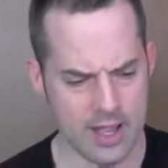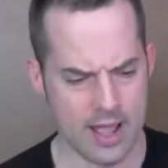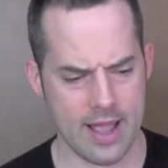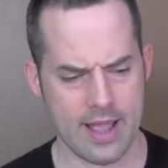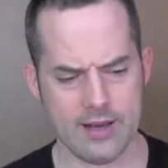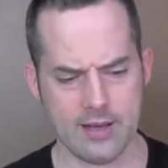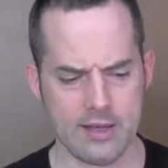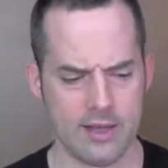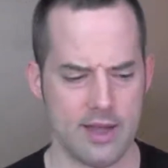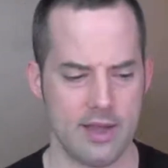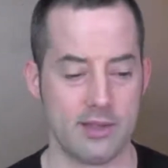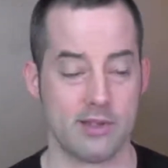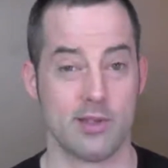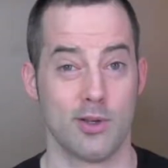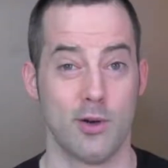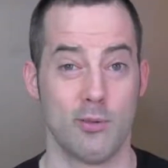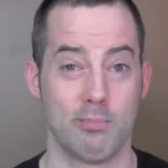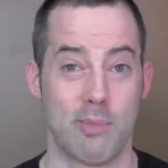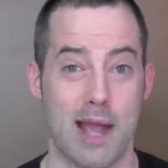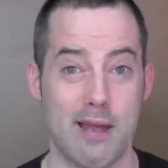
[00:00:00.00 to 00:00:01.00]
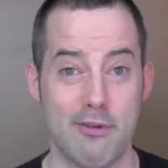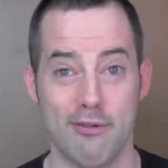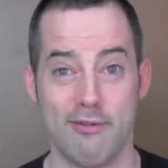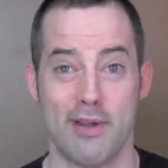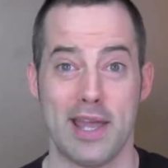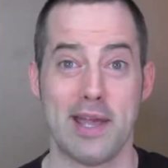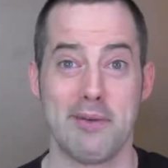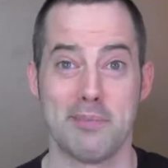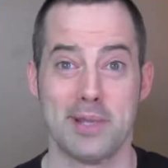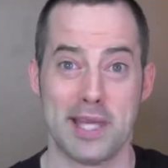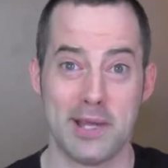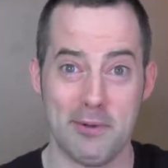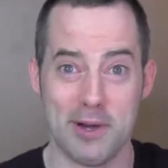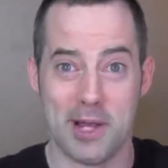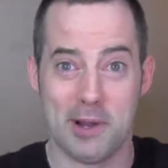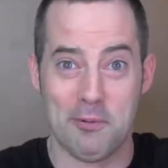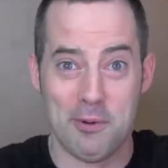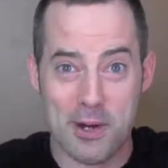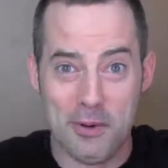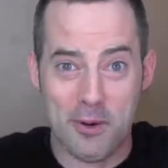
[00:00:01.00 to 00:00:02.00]
And uh, so my family,
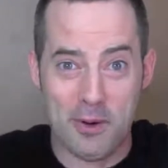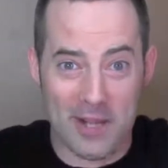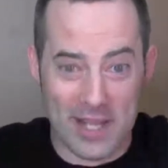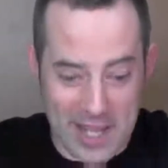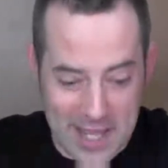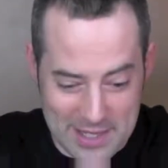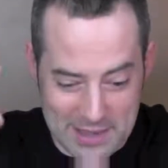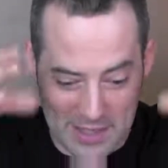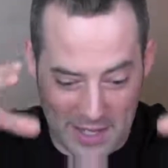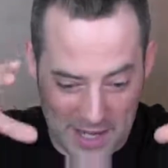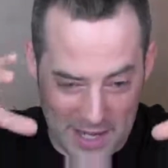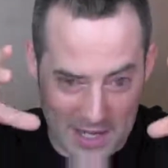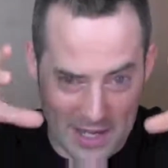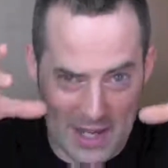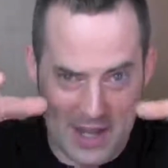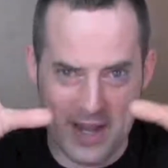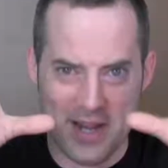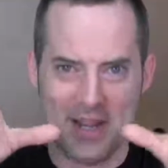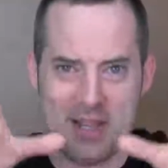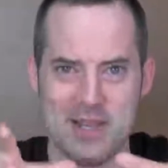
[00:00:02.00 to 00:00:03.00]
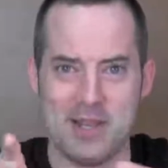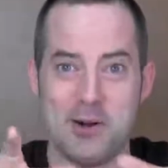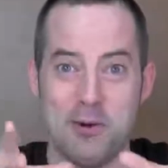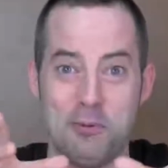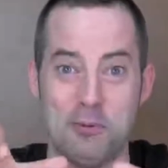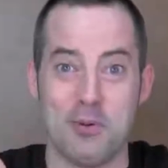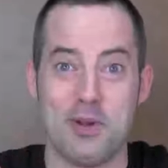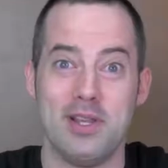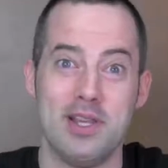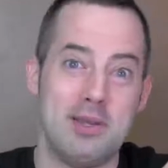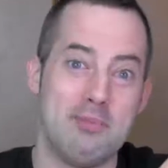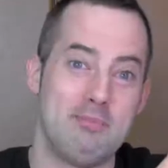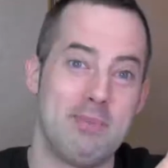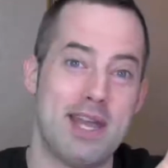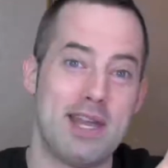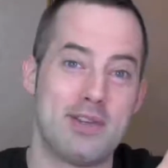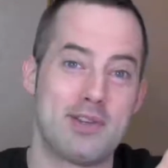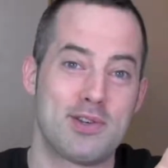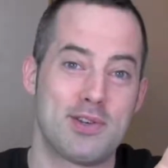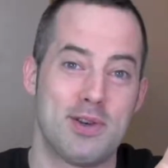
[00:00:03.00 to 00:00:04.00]
like, we would get, like, you know, really
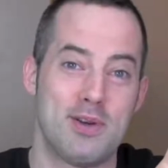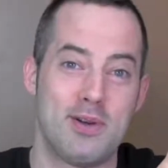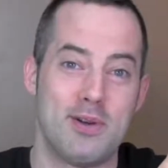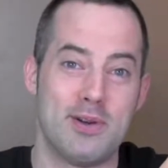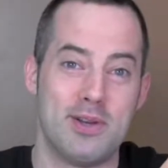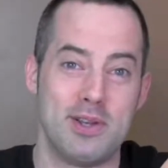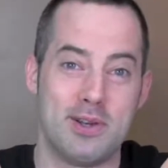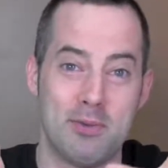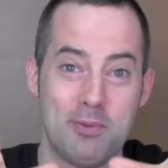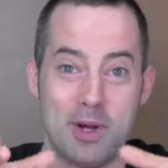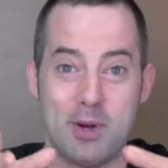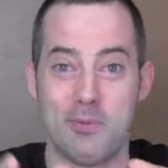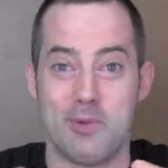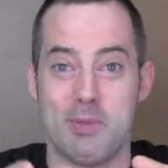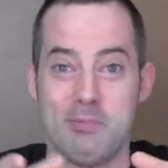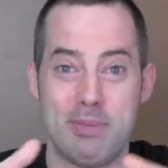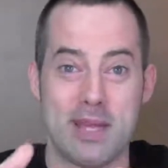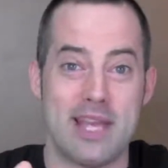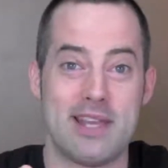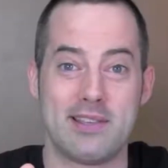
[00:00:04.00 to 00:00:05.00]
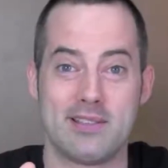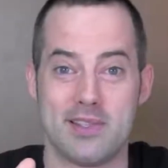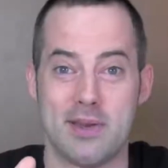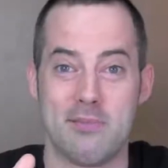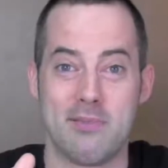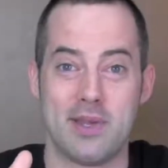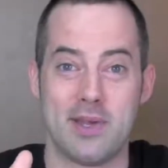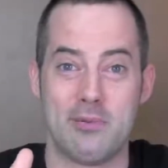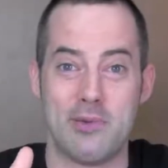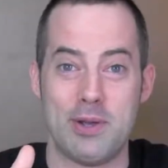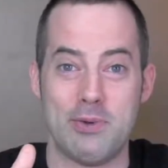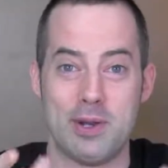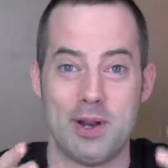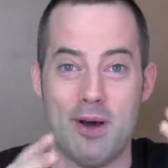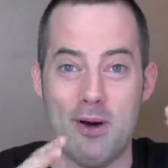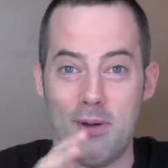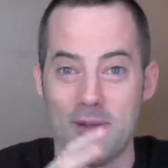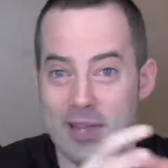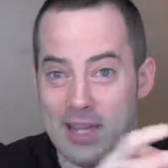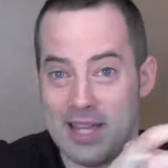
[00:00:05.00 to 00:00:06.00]
make sure, you know, when we bake something, we would
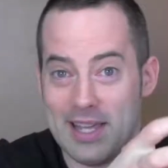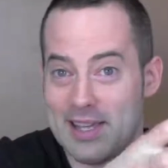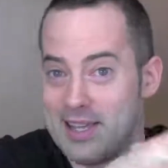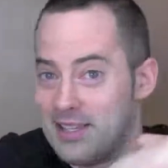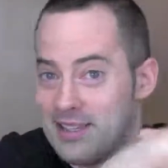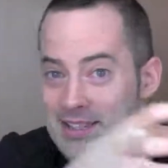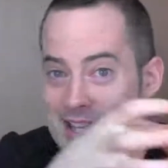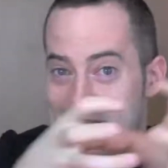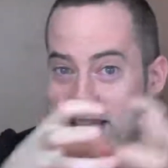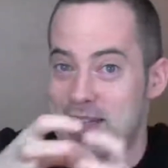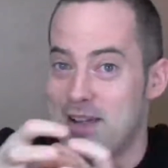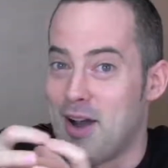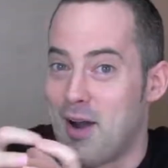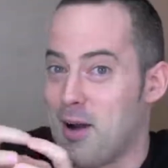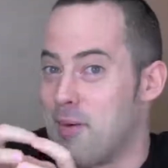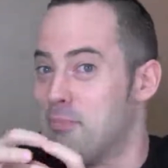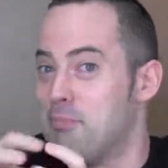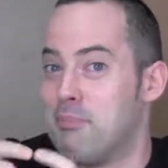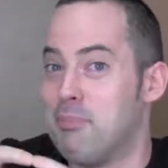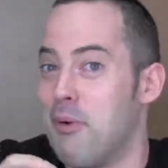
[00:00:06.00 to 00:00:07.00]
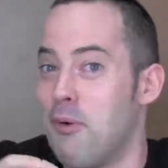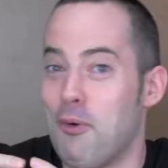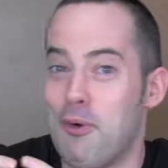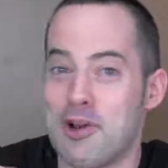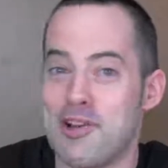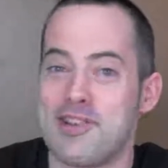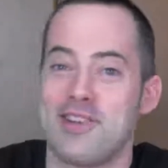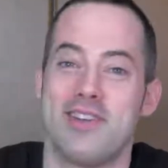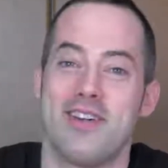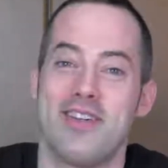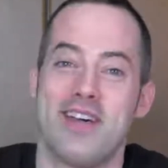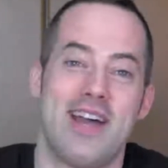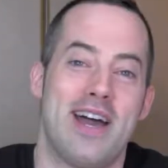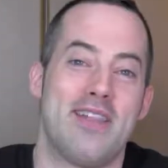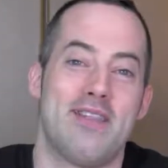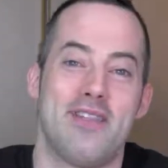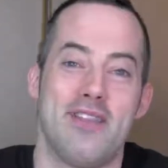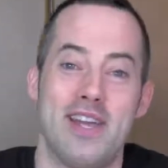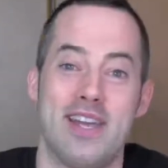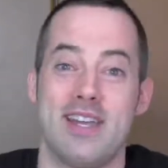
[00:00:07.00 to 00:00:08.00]
all, like, take our portion of
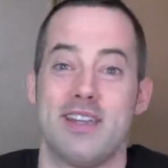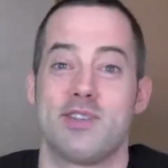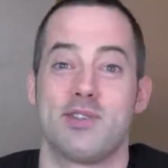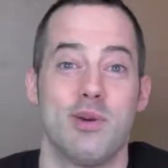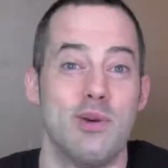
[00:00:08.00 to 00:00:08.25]
that thing.